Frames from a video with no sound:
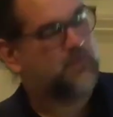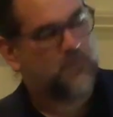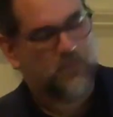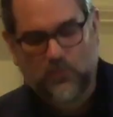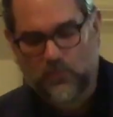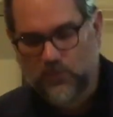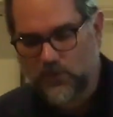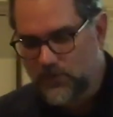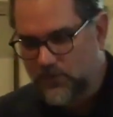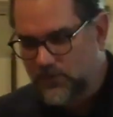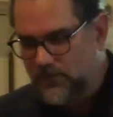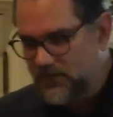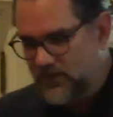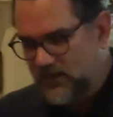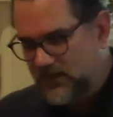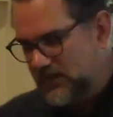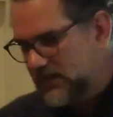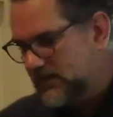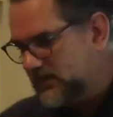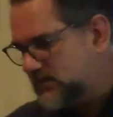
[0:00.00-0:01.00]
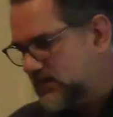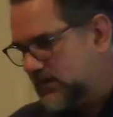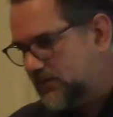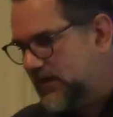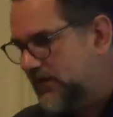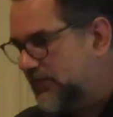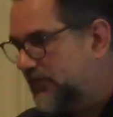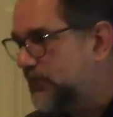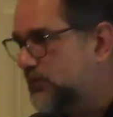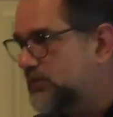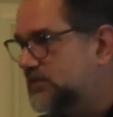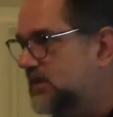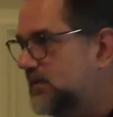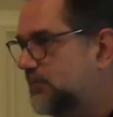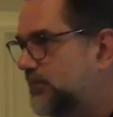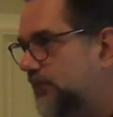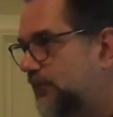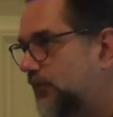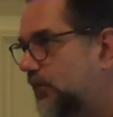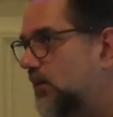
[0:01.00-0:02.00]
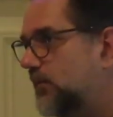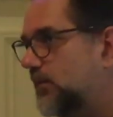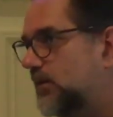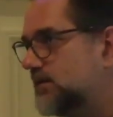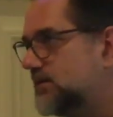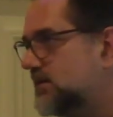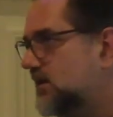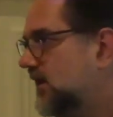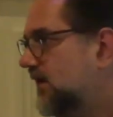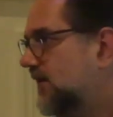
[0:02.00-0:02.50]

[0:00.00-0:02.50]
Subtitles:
We're, like I said, about 13 performers.